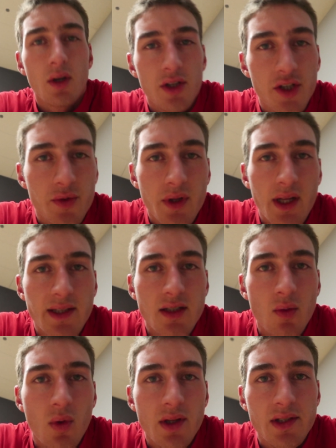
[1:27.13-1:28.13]
Just realized
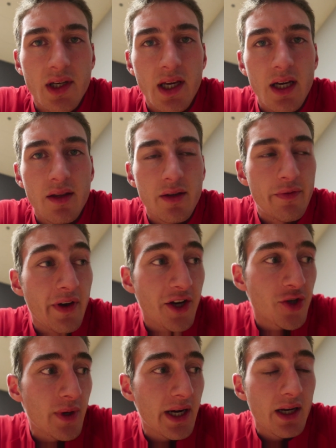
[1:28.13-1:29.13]
that once again the
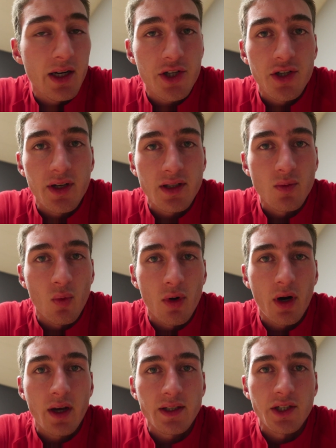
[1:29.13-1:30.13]
facial recognition doesn't
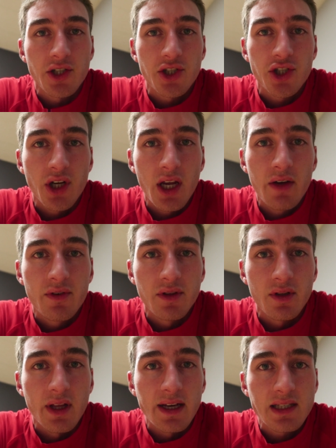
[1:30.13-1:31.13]
work because I just shaved,
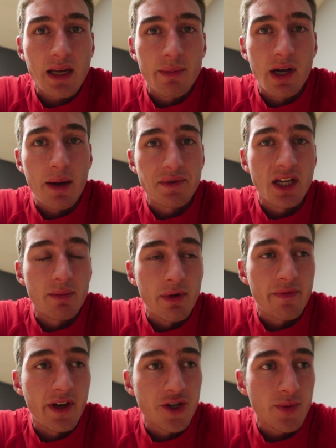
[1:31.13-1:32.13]
and the last time I updated
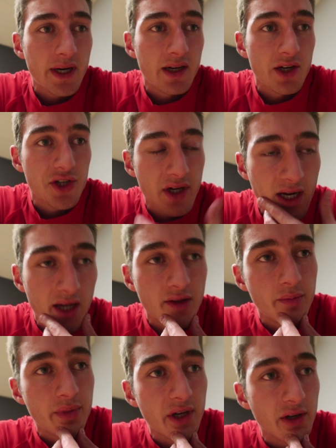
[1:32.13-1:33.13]
my facial recognition I had
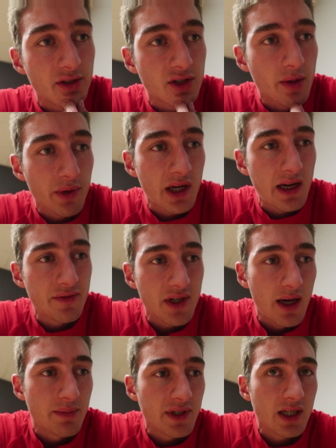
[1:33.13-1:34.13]
the beard, so I'm gonna have
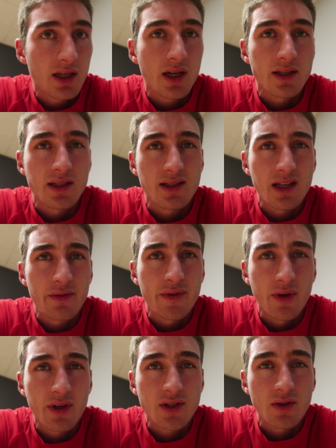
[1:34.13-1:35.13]
to update it because it's not
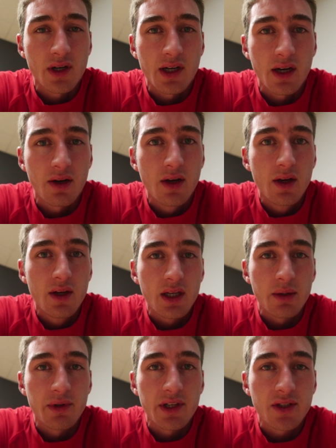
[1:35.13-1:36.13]
focused right now.
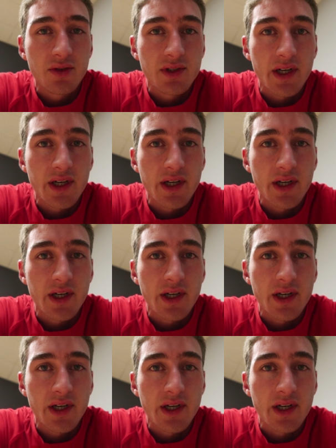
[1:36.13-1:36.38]
Give me like 2